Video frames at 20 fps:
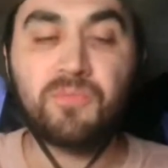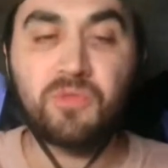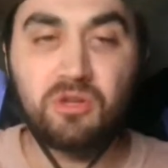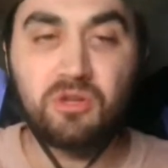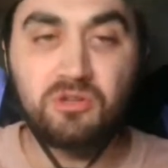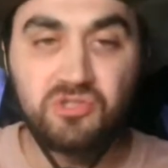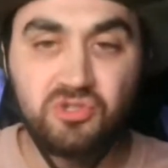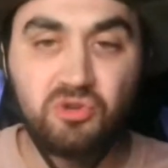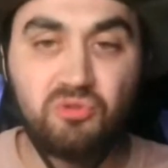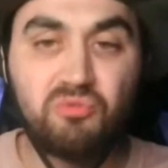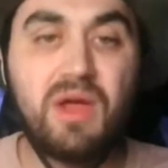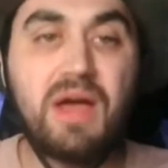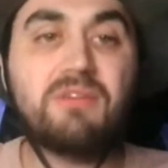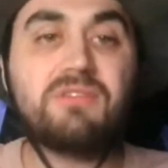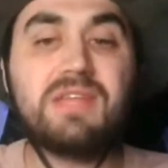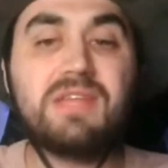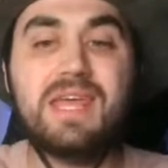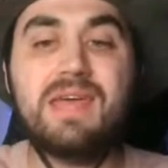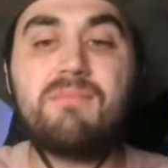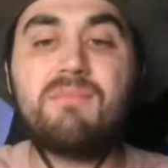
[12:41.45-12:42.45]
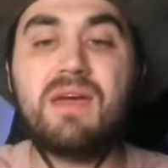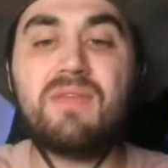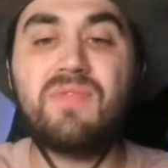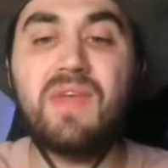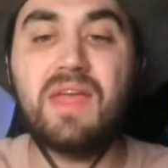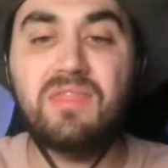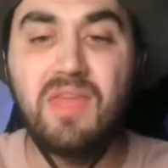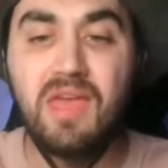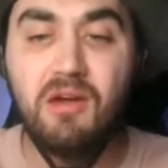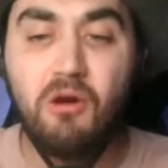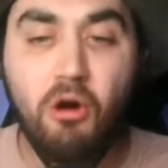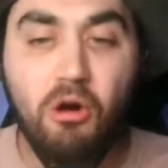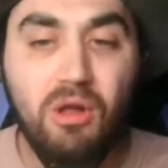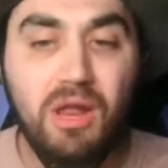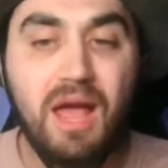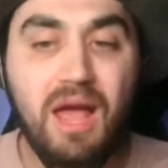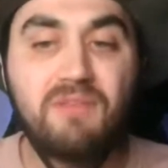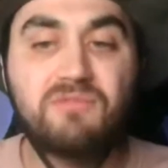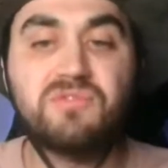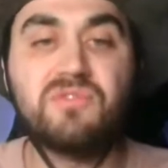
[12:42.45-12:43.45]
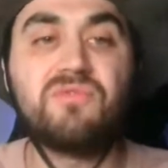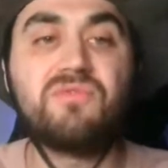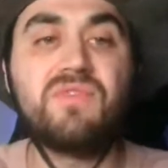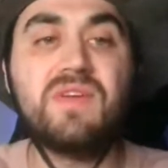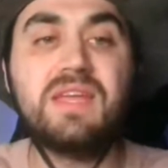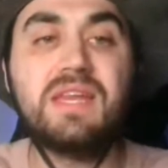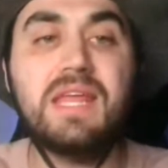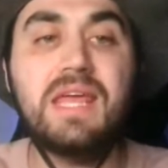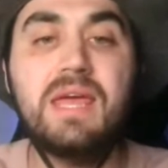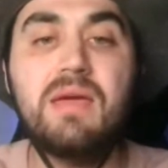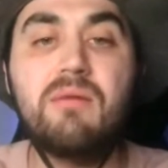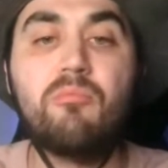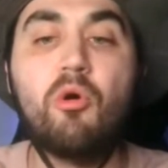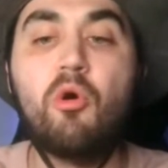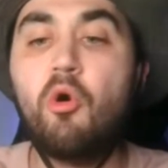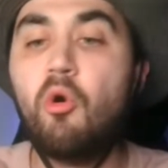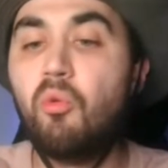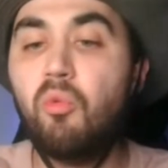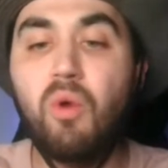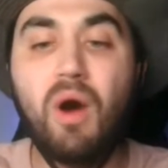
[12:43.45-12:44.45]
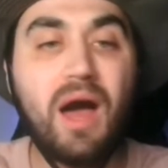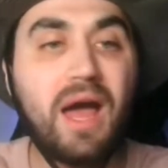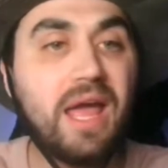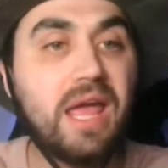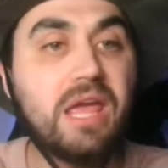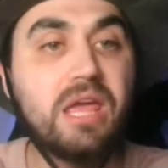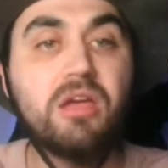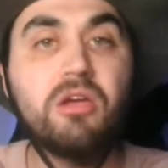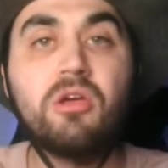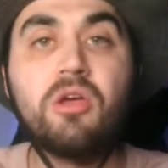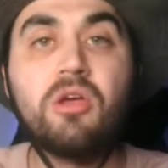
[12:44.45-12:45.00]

surround him and that they all have to feed him. Why?